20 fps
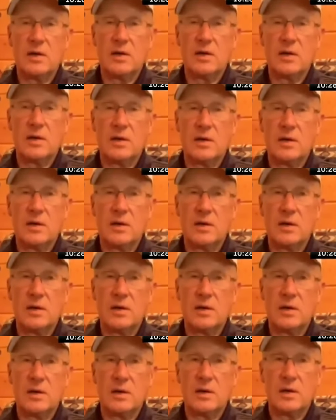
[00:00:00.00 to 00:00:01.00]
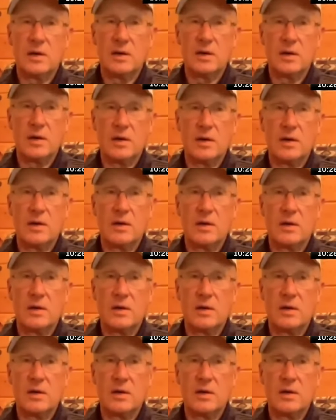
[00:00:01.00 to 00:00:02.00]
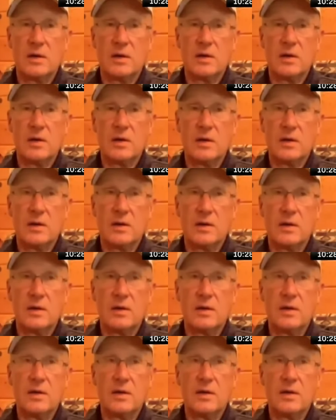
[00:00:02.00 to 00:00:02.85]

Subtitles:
(not speaking)